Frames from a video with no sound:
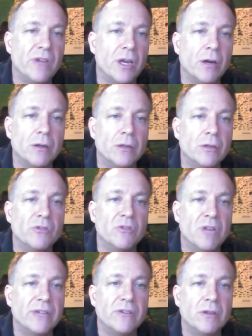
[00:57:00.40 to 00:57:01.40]
is there and there's
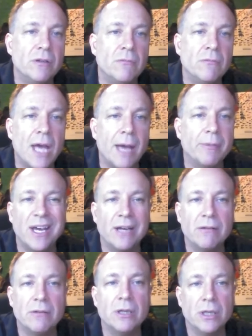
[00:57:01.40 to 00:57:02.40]
nesting
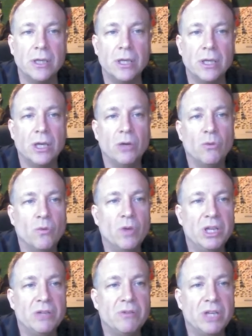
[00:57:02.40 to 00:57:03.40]
habitat,
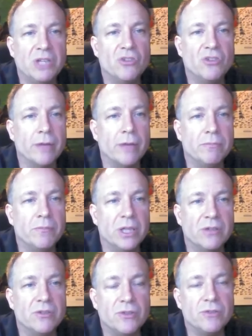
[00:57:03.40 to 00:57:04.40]
it, it's not
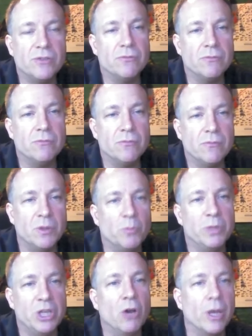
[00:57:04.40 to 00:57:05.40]
it's it will
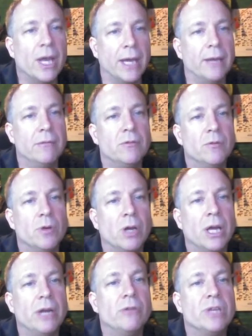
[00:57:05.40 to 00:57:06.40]
be okay.
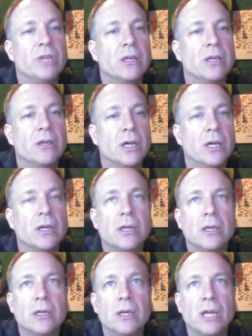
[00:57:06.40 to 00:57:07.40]
I don't think uh, yeah,
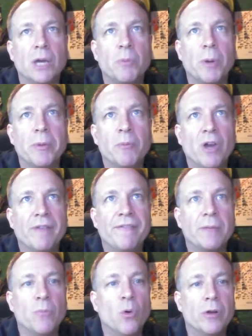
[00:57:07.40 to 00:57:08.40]
it'll probably
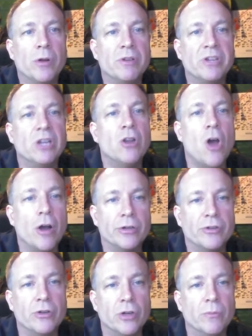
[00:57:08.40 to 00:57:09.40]
affect more the longer
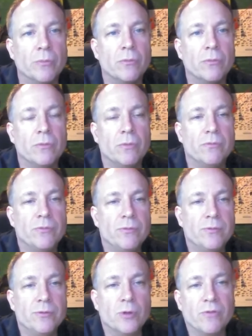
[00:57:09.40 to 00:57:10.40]
term
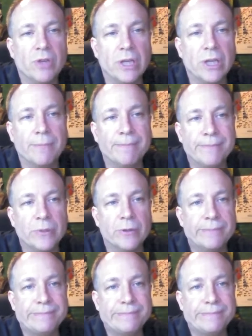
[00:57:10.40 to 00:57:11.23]
sort of thing. You know.